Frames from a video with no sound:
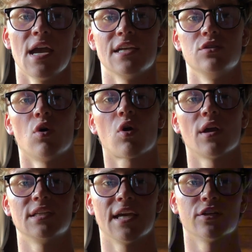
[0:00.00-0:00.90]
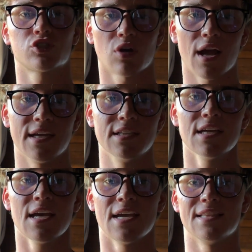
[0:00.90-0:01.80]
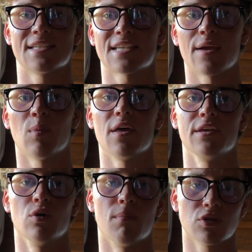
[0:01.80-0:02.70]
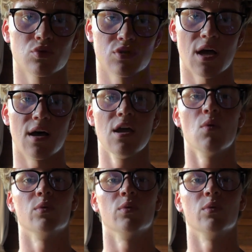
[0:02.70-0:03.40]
is not going to get trained in the same way that your muscles are